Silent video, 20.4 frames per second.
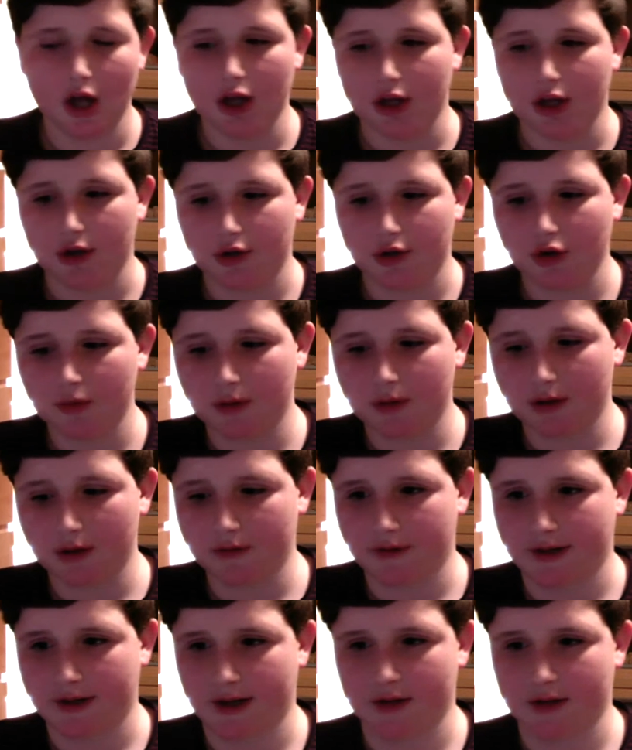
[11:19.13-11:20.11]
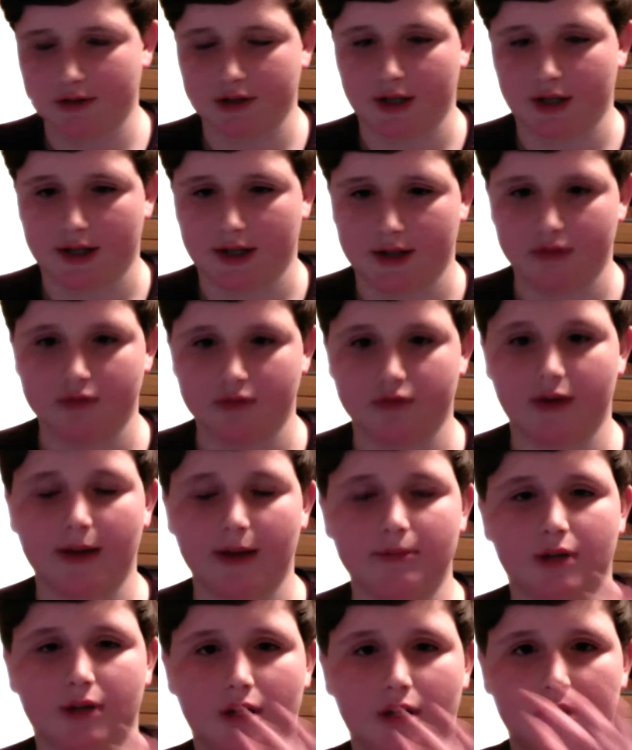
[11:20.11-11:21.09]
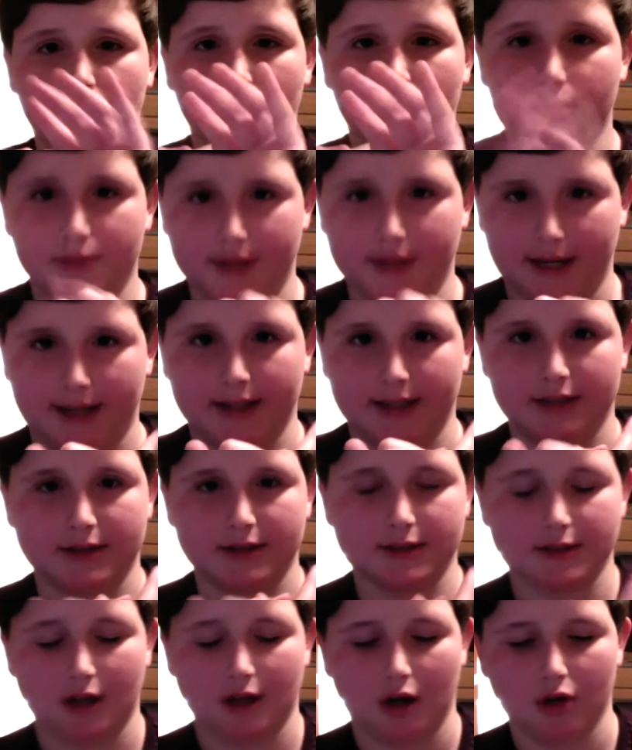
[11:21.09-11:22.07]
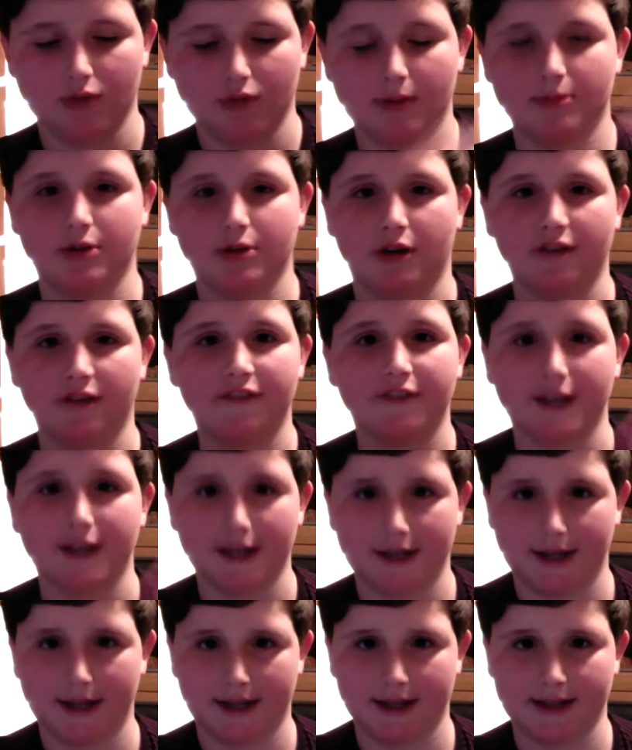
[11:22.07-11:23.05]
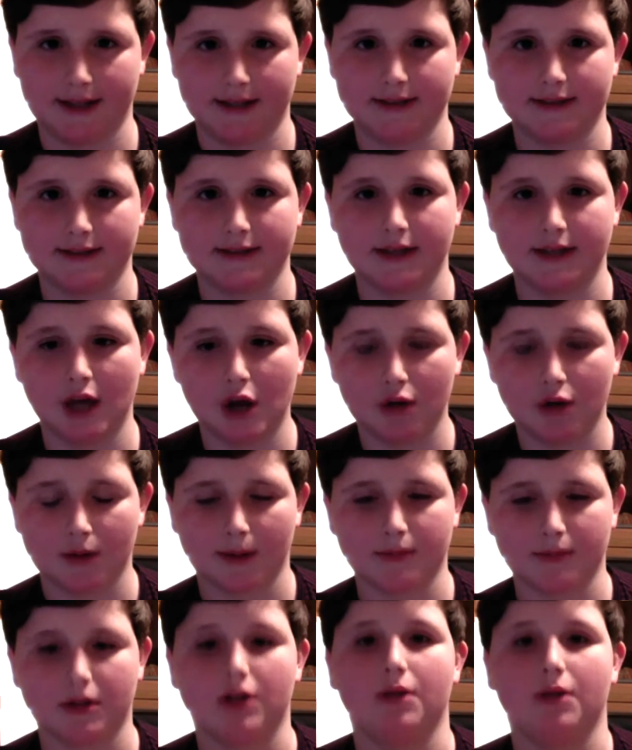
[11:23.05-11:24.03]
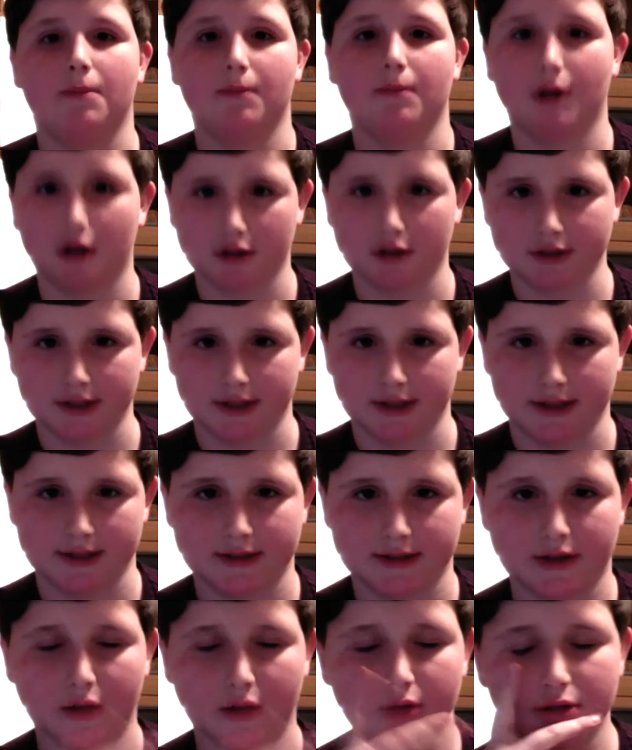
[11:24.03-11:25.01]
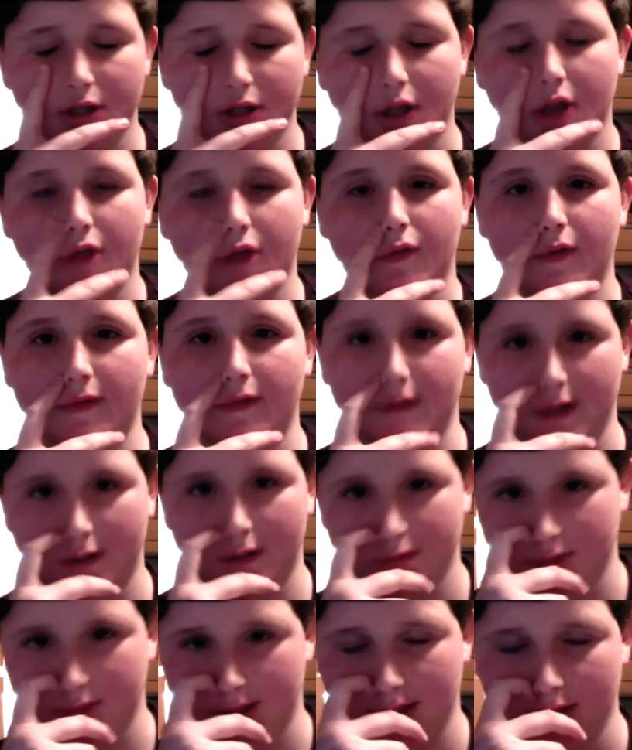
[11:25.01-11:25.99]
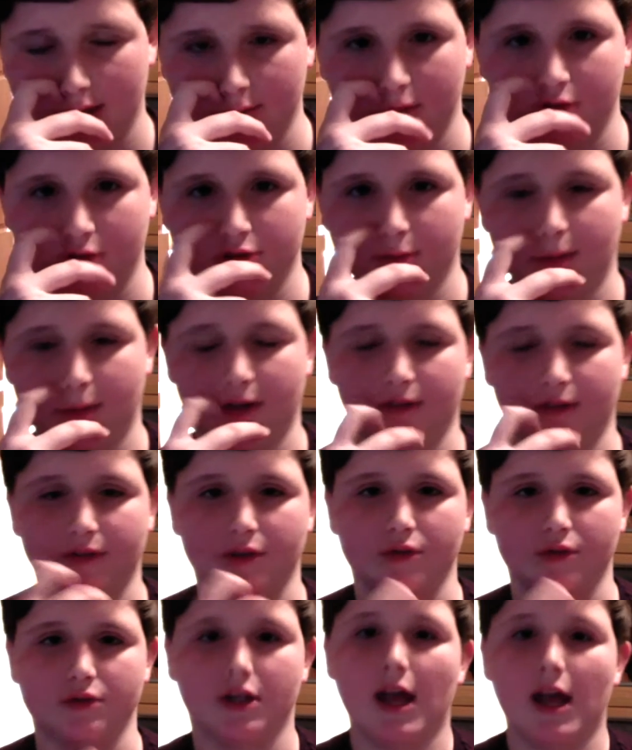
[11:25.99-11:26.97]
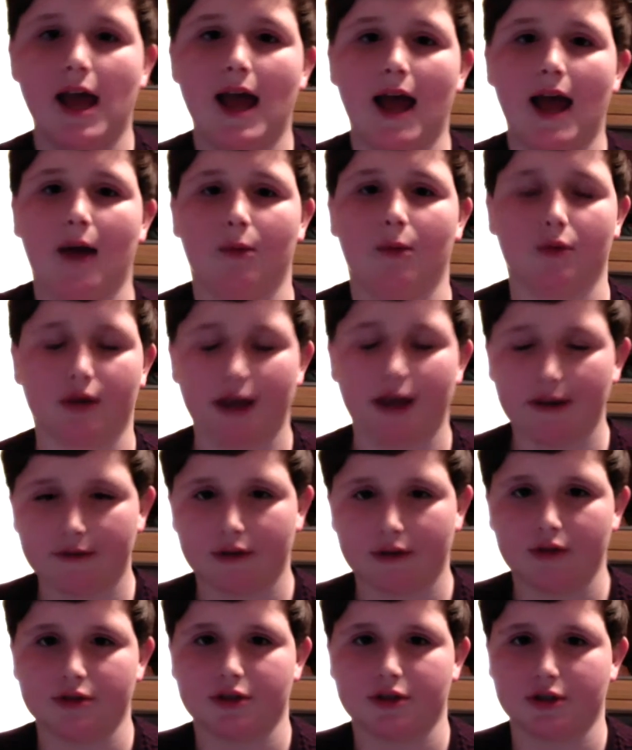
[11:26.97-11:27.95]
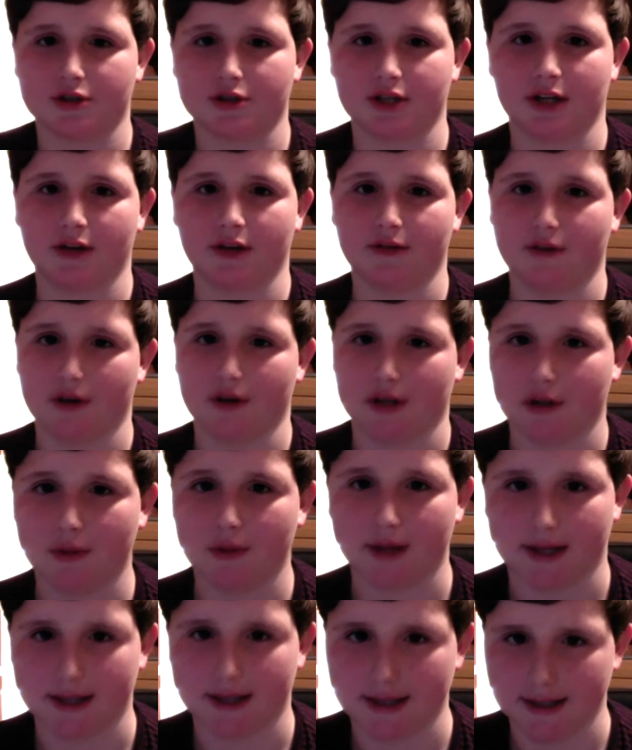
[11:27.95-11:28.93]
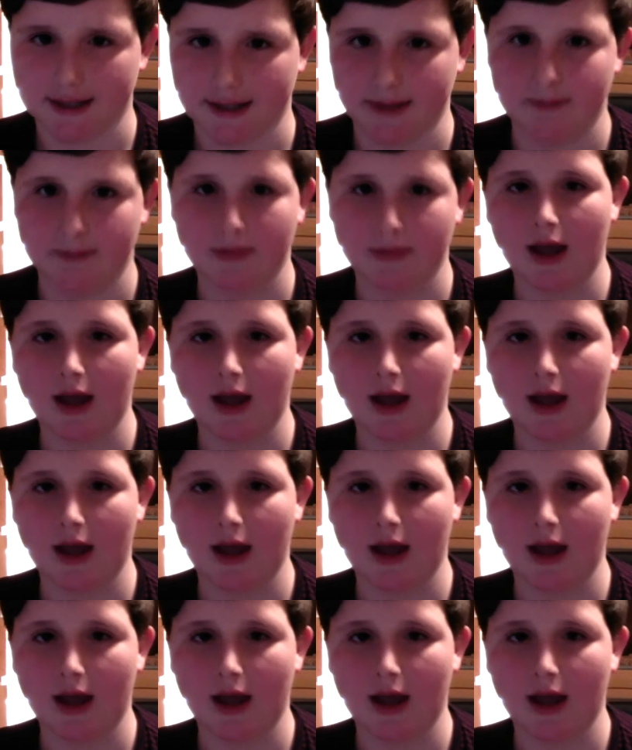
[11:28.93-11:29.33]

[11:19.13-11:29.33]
You'd upload videos like reptile updates, uh, reptile feedings, reptile unboxings. Those are the three videos that get the most amount of views and will get views to your channel very quickly.